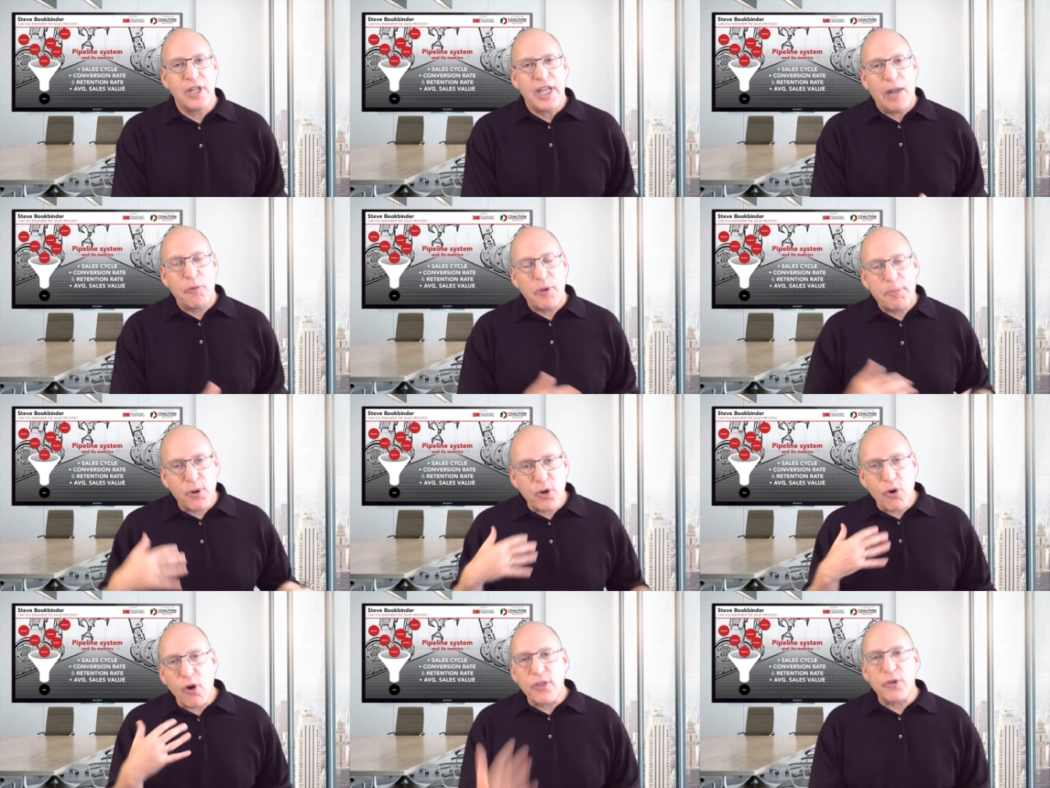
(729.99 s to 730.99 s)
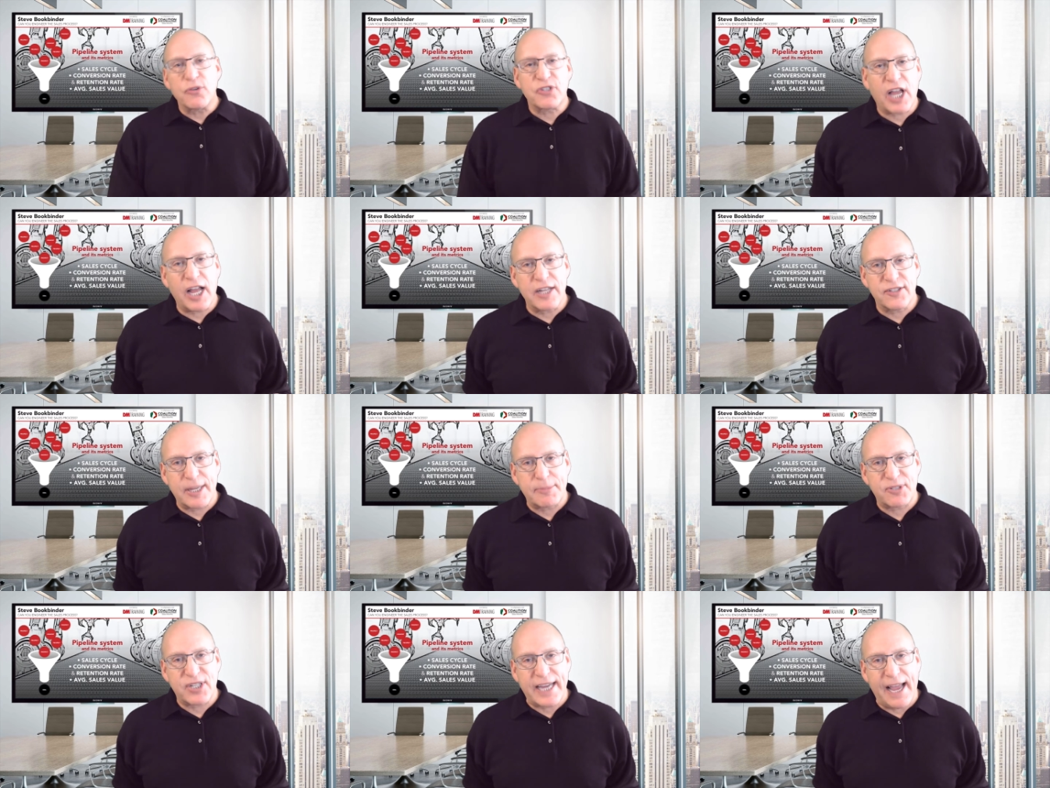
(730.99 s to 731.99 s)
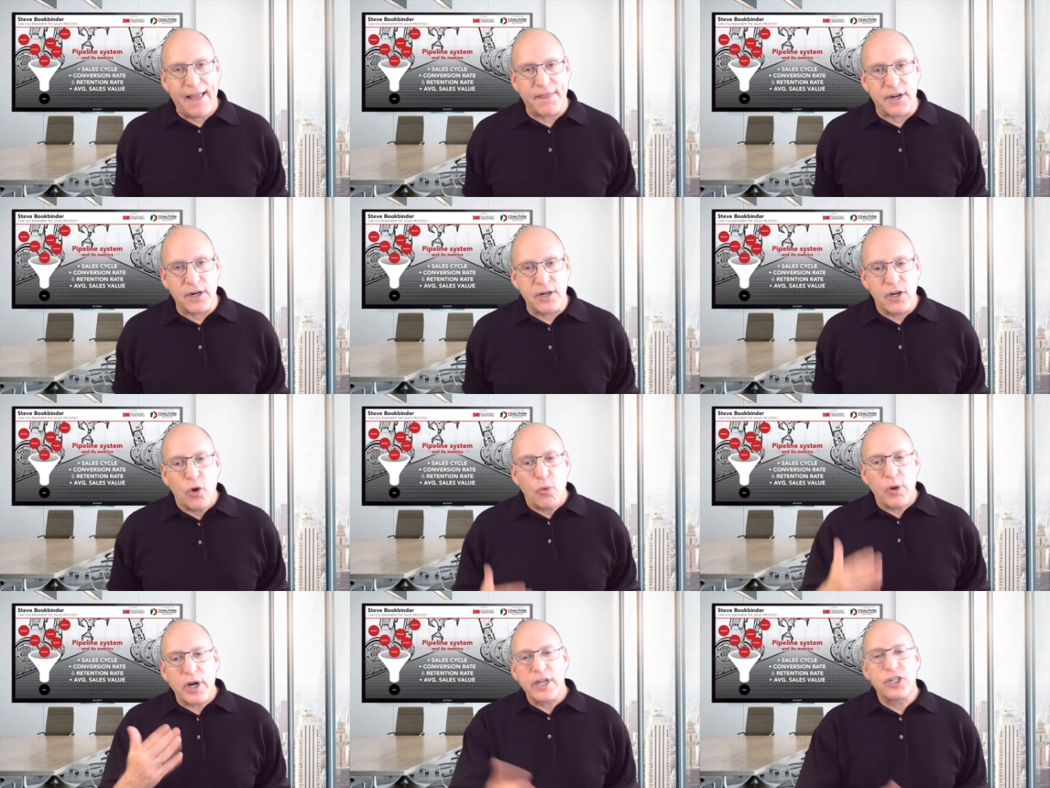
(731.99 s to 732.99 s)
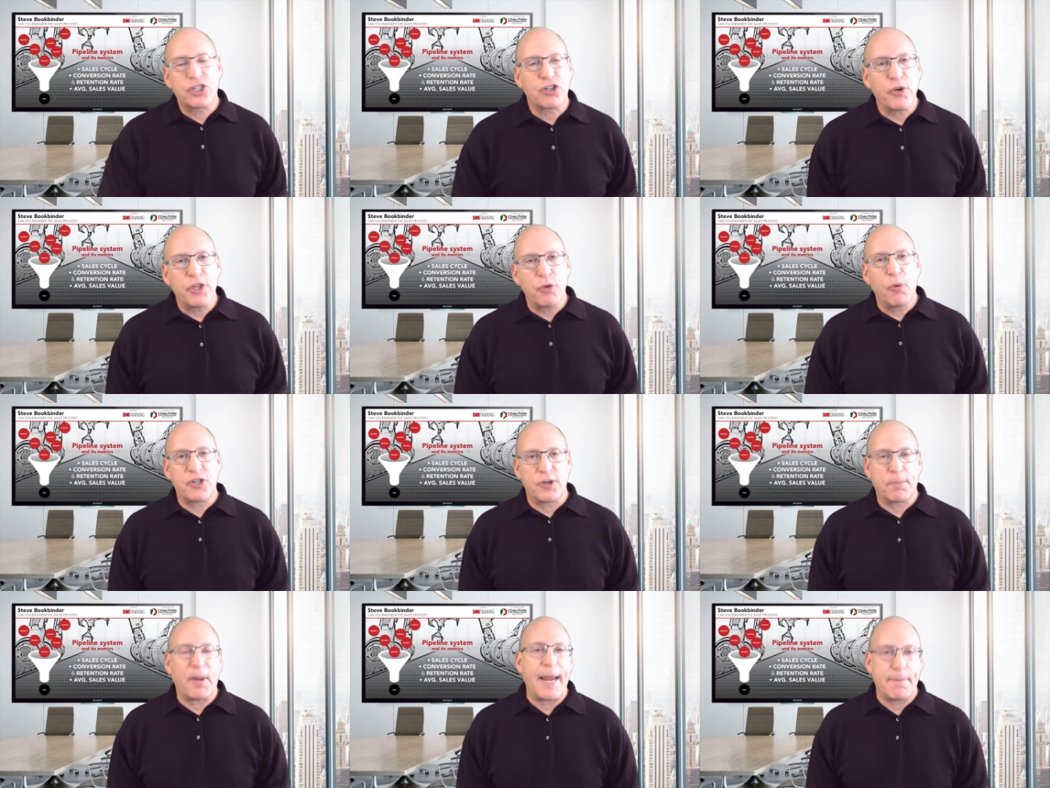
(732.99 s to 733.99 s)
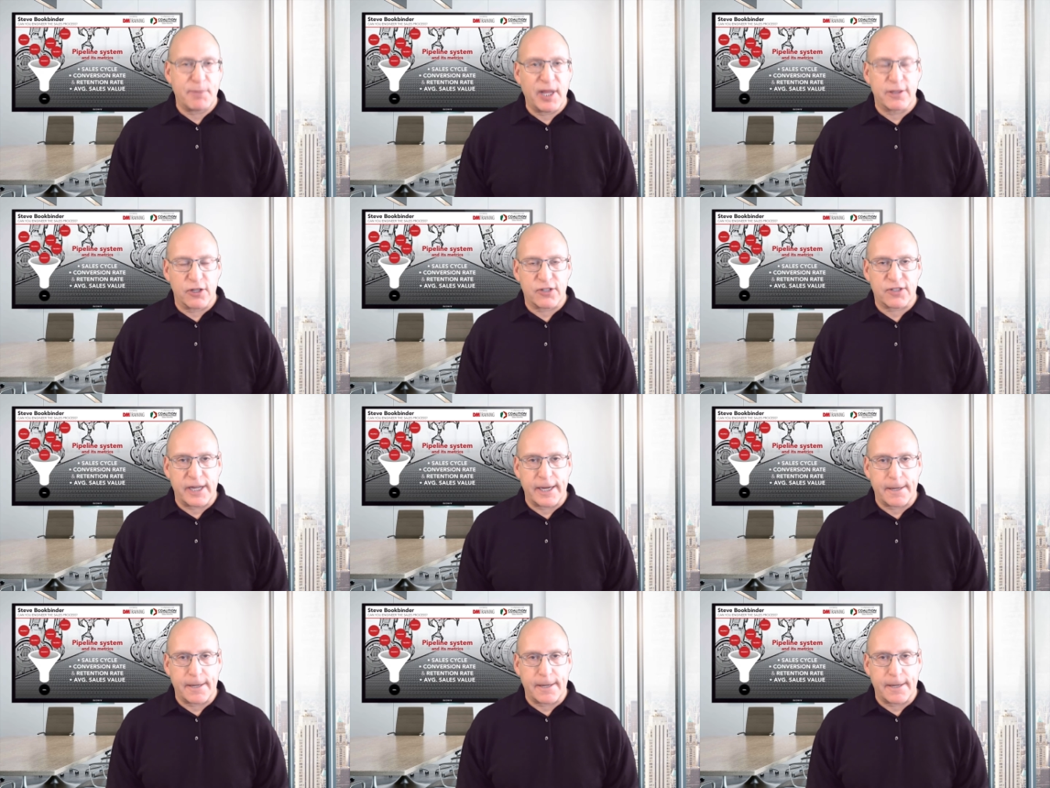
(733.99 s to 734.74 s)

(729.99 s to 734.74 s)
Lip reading: And we put all those concepts together, we're going to show you what your pipeline looks like.